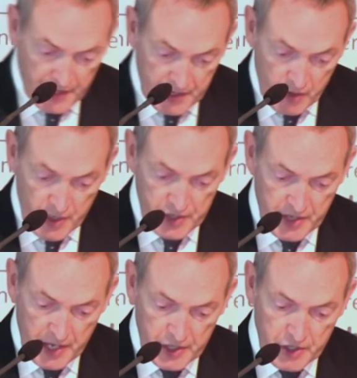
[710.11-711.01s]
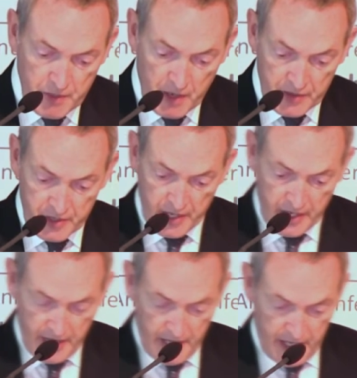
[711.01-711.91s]
that increase in energy demand
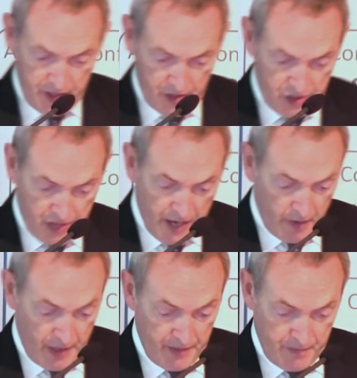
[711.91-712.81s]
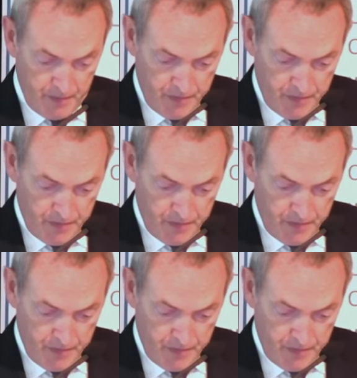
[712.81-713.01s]
is a staggering